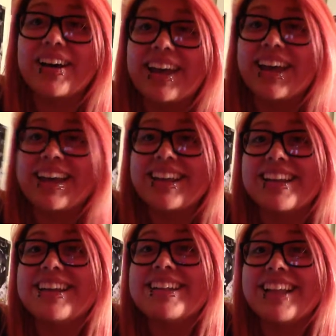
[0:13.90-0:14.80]
Okay,
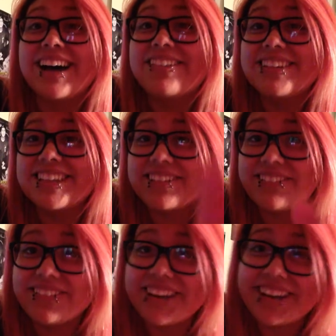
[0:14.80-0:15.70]
that was a
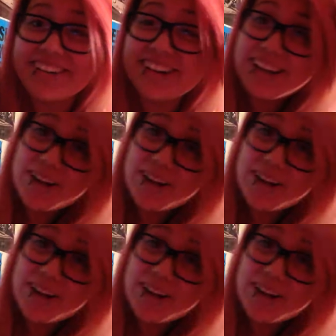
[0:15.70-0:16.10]
fail.